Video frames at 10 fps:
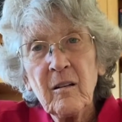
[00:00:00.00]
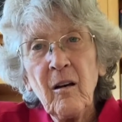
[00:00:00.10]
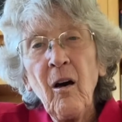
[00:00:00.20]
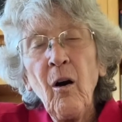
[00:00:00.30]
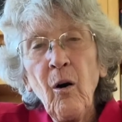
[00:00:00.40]

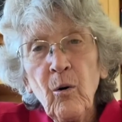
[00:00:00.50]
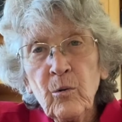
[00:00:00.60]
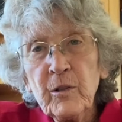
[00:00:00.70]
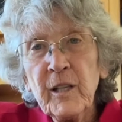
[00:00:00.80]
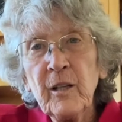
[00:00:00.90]

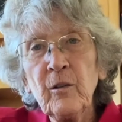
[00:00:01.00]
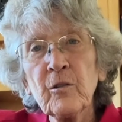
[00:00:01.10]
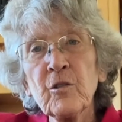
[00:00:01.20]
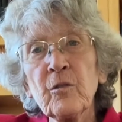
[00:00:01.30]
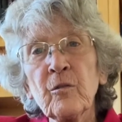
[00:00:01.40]
holding your
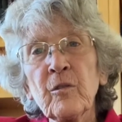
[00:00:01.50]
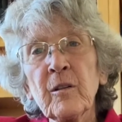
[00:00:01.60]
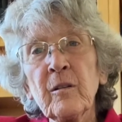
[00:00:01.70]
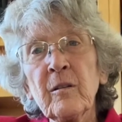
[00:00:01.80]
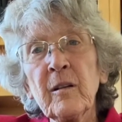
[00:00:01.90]

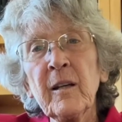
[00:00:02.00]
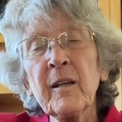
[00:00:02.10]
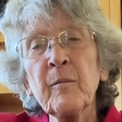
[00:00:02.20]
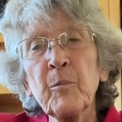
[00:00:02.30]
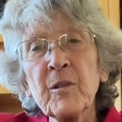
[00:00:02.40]
children in
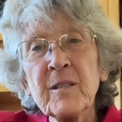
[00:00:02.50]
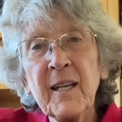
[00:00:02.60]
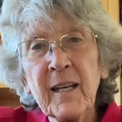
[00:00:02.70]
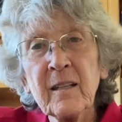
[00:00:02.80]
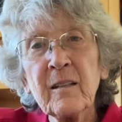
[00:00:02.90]
a
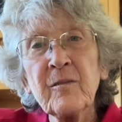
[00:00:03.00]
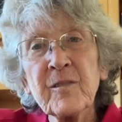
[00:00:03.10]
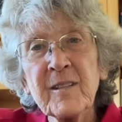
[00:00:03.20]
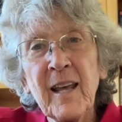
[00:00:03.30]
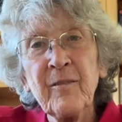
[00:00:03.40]
protective,
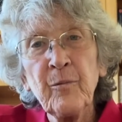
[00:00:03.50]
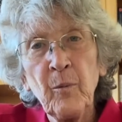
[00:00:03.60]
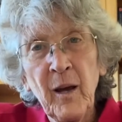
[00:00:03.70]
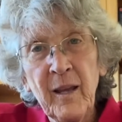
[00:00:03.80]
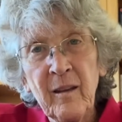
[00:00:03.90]
safe
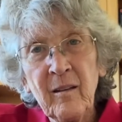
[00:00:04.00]
way,